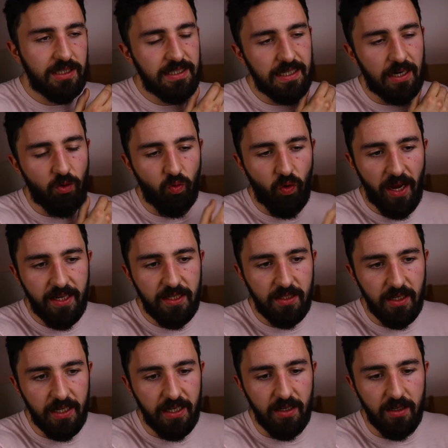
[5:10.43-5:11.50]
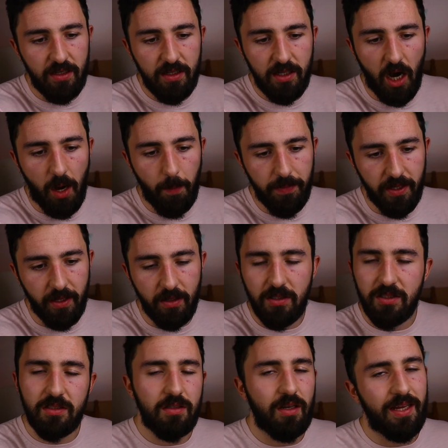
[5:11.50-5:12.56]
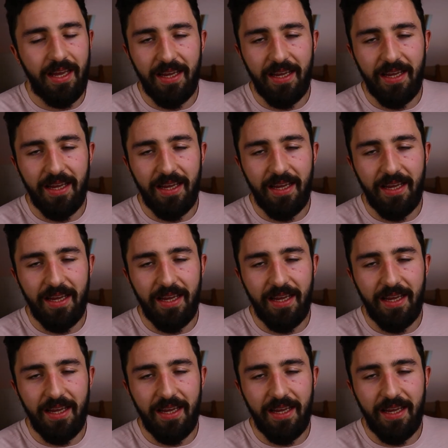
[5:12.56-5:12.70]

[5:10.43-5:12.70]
directly copying, because like,